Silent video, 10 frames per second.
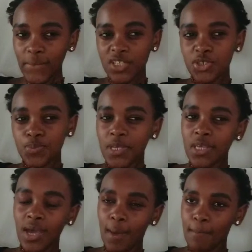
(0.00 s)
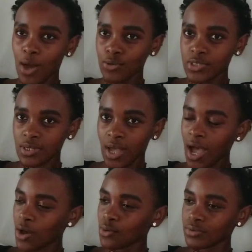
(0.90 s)
speaking about
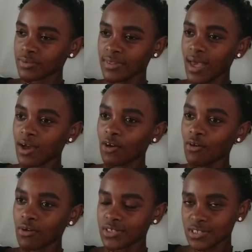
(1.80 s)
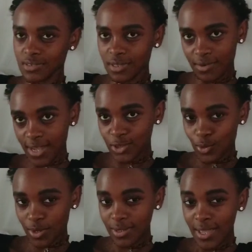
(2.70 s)
how their God is the right
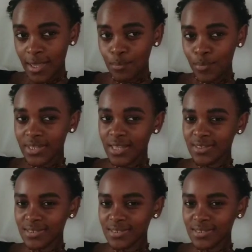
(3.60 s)
one, but at